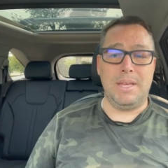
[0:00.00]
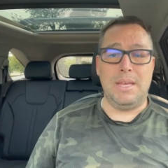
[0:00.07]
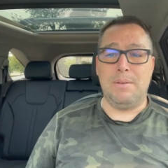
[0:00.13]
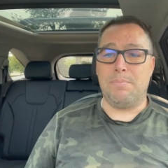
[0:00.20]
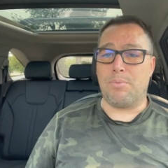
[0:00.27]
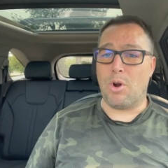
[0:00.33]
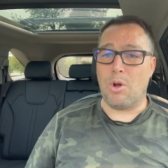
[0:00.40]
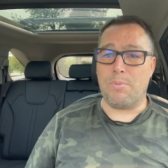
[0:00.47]

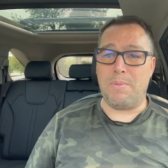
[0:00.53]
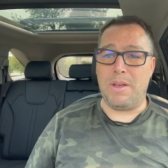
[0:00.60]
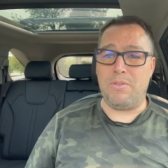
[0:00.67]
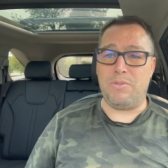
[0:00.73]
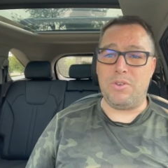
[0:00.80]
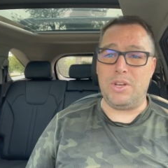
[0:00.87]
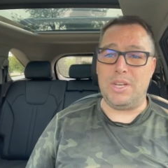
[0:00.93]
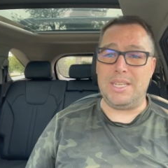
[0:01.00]
broke my
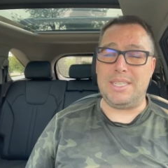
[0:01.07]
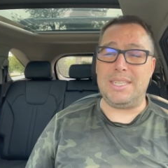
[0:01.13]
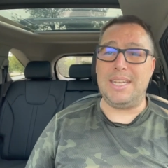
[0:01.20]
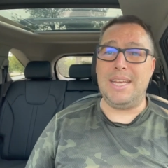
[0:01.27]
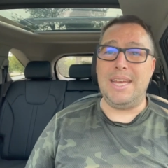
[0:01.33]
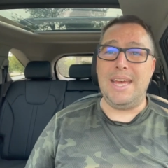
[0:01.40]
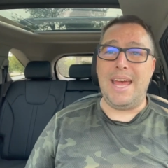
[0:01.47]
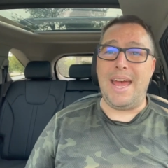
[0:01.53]
foot
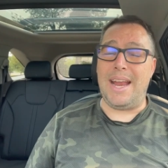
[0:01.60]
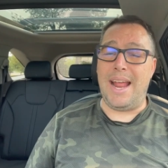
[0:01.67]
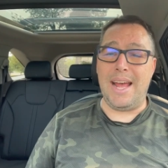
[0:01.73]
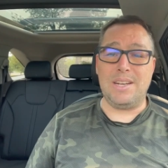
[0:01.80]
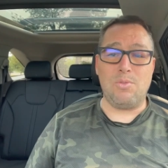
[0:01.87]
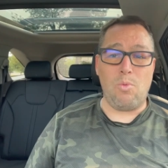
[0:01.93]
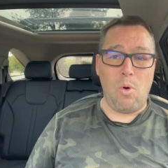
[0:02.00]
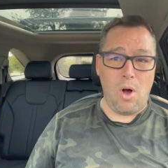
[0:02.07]
and had
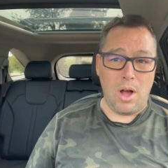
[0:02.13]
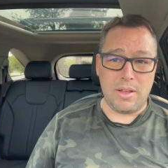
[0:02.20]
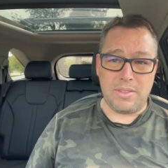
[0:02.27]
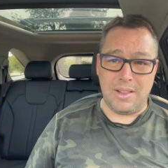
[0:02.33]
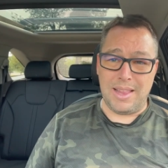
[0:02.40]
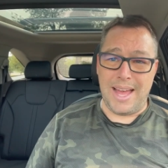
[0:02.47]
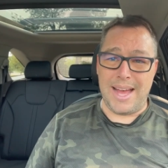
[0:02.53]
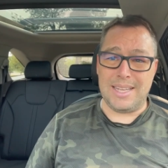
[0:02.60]
to walk the
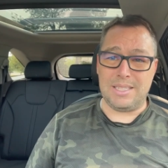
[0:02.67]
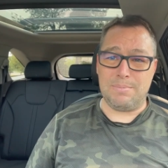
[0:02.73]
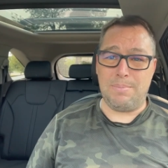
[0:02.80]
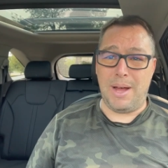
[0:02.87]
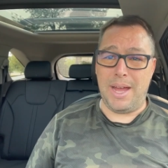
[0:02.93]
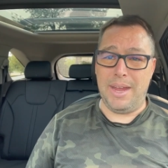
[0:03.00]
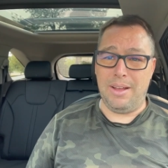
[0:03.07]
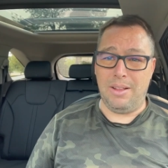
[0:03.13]
last
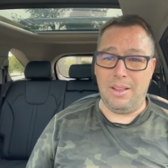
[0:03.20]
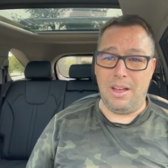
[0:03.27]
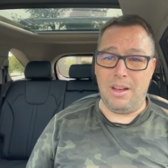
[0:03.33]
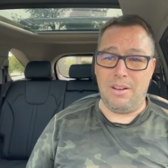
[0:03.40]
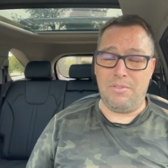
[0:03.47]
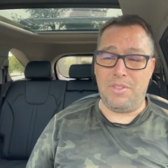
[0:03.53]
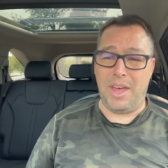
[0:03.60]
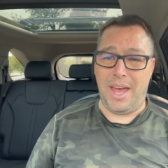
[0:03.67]
mile
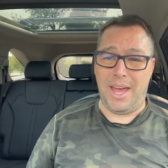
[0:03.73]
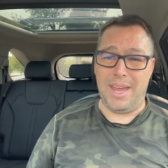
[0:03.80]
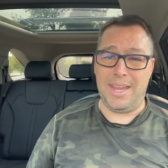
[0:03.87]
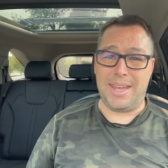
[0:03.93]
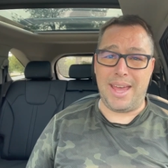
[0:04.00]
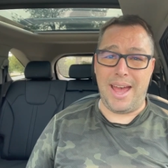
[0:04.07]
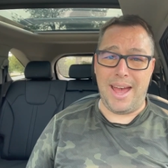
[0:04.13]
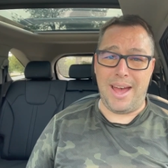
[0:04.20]
of the
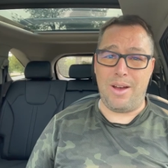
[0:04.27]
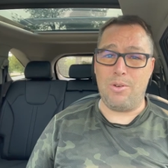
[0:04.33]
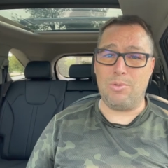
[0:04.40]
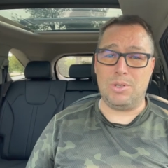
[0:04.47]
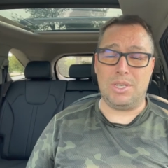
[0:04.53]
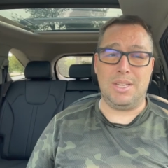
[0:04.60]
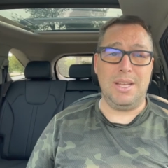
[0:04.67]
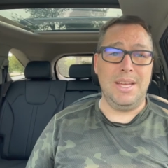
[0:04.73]
hike
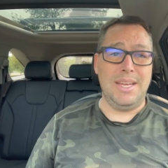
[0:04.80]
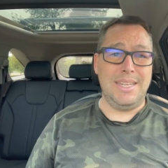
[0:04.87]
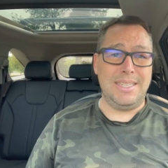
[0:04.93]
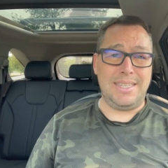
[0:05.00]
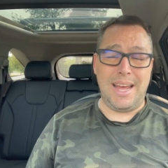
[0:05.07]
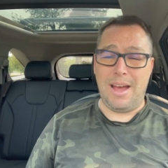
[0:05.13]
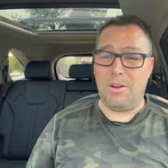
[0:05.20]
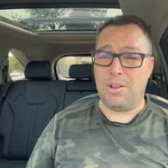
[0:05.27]
out
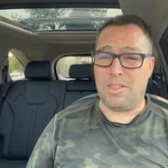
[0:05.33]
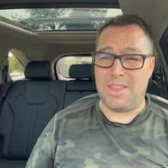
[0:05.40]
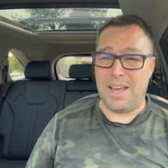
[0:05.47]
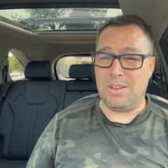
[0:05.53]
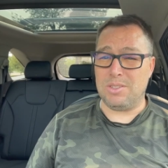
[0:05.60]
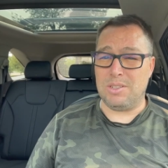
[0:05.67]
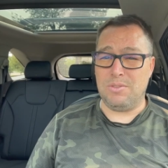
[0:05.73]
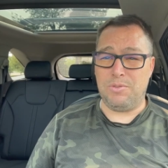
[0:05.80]
down a
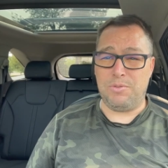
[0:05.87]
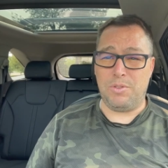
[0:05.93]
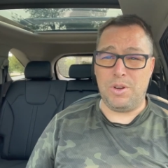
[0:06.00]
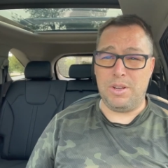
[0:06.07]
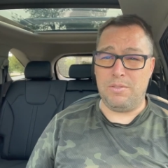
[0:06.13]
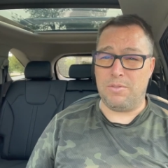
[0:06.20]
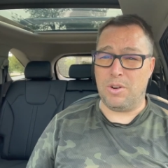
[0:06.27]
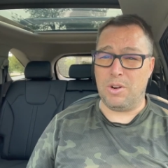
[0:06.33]
thousand
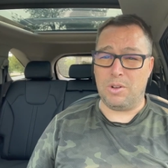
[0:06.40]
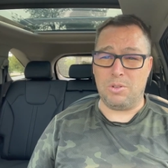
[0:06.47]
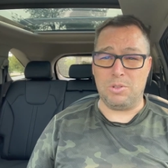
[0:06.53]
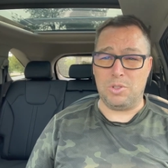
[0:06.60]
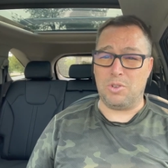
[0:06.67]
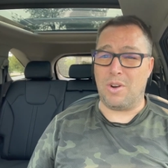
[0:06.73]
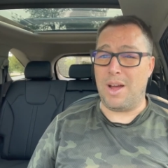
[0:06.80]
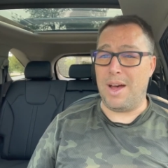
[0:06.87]
foot vertical
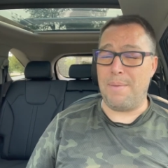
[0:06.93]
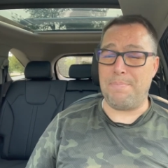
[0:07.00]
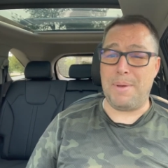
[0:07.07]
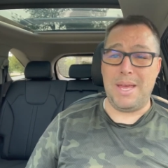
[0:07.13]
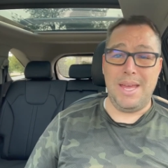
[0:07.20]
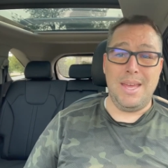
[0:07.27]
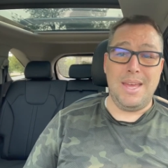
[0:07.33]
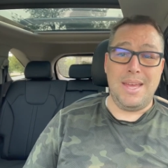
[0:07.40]
drop
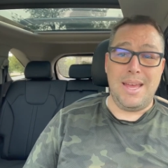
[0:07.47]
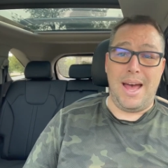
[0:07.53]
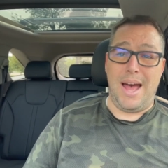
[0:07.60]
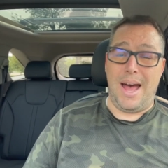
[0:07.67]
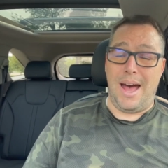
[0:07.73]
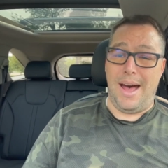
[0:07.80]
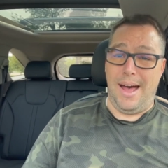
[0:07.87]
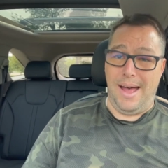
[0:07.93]

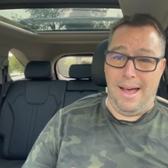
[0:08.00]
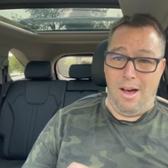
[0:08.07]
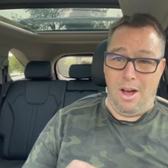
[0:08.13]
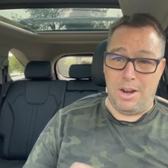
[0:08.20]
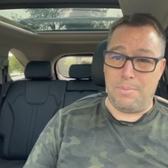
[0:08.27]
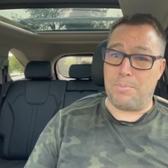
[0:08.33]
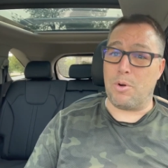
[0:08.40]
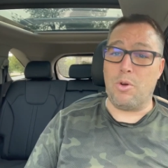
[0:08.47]
on
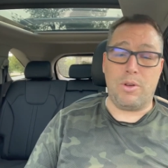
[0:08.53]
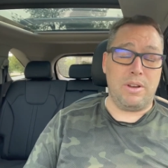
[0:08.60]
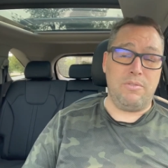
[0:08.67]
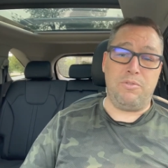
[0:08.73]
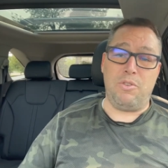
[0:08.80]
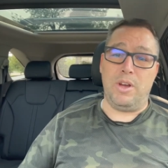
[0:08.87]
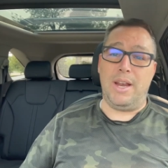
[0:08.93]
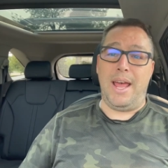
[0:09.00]
a broken
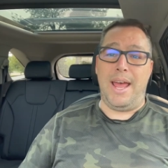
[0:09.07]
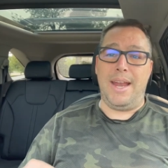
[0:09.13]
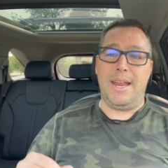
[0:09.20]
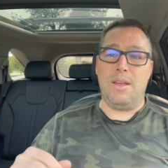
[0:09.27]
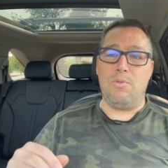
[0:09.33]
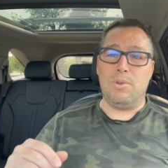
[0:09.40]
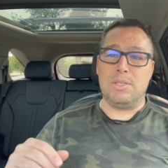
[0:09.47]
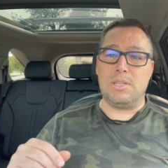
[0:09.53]
foot, and it
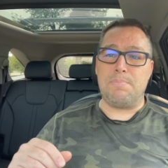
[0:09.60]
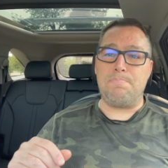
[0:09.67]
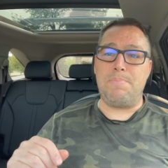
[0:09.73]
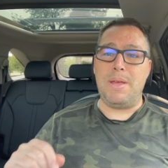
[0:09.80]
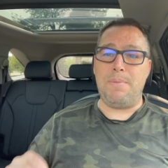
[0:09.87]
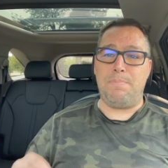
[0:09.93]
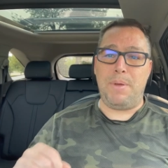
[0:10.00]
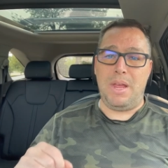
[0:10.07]
was a
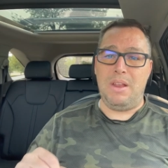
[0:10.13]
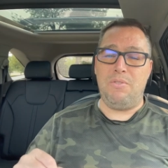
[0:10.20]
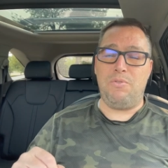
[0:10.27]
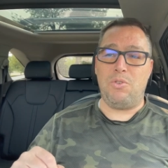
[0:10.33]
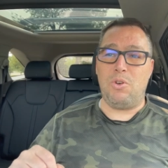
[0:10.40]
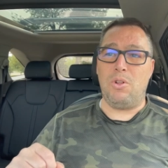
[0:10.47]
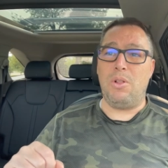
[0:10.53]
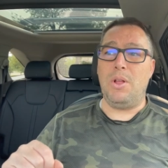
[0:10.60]
bit
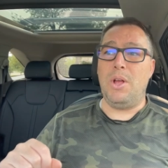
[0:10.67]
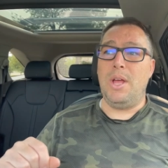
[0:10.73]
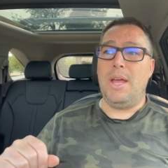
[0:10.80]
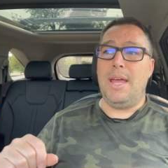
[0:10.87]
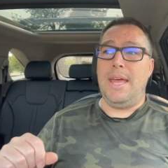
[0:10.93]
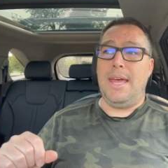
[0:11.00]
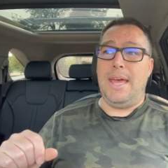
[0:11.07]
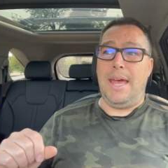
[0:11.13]
painful.
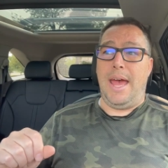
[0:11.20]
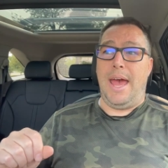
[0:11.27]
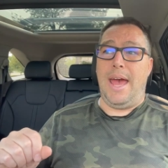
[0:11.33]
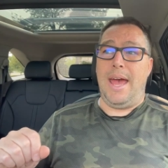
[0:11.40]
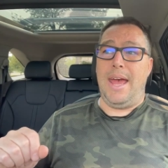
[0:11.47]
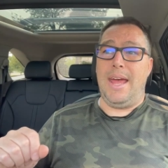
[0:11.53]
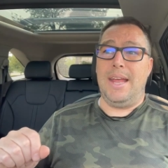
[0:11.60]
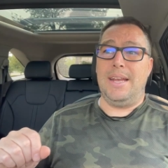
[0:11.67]

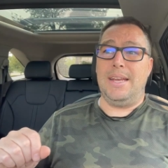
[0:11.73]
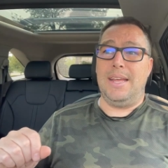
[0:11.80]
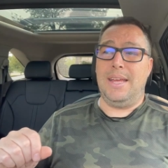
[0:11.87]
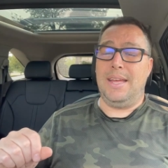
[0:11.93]
And